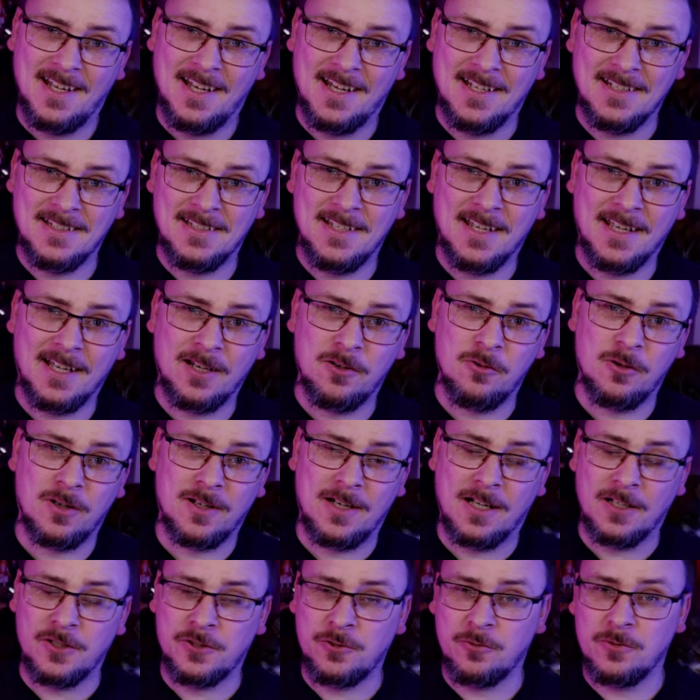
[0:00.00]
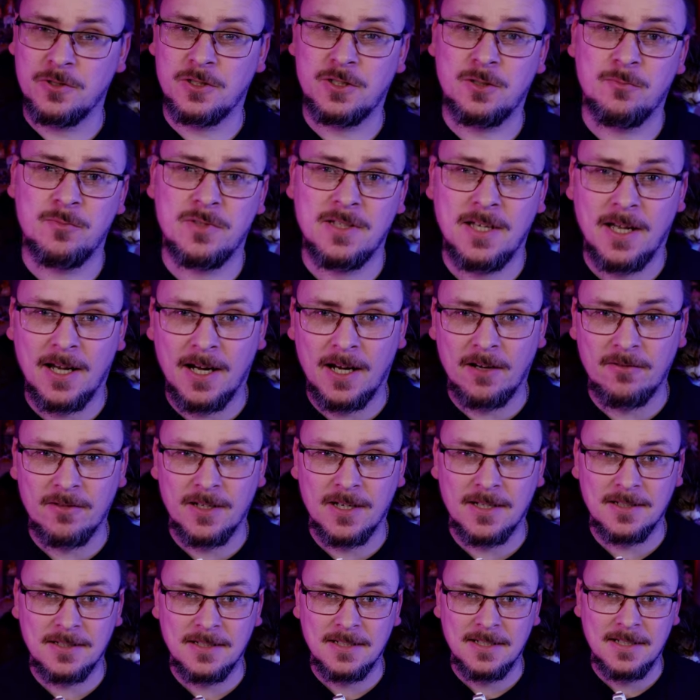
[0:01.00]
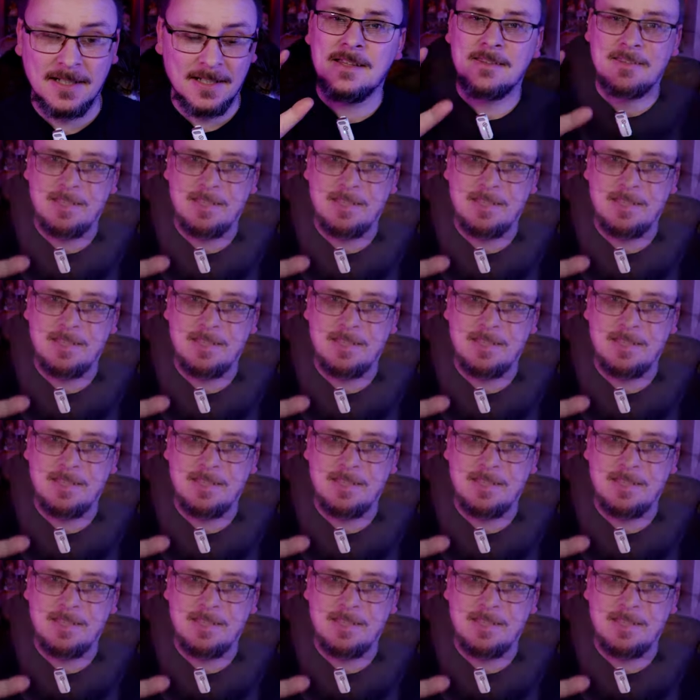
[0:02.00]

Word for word: and take a look, and I'll show you some of the areas